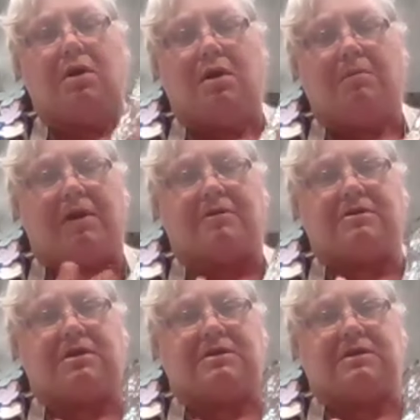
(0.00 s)
good one,
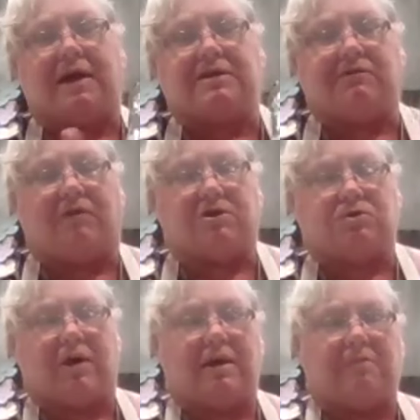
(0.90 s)
but it, the size
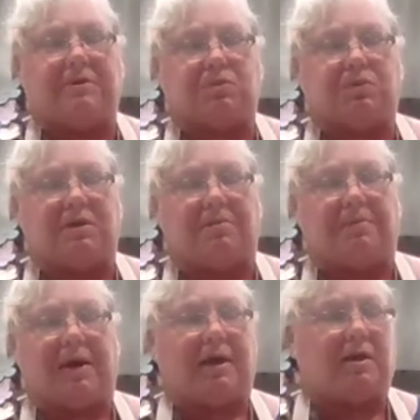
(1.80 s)
falls right in
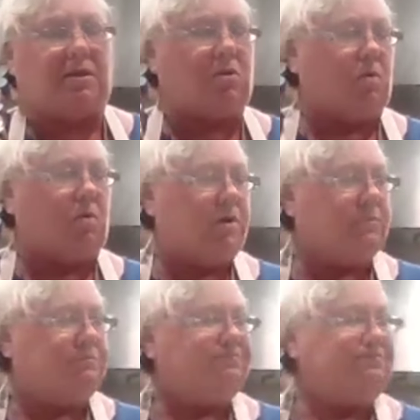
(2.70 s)
between the pint and the
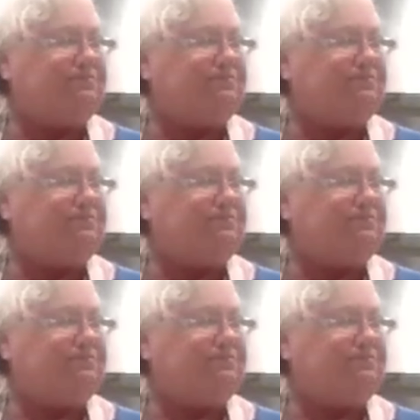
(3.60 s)
quart.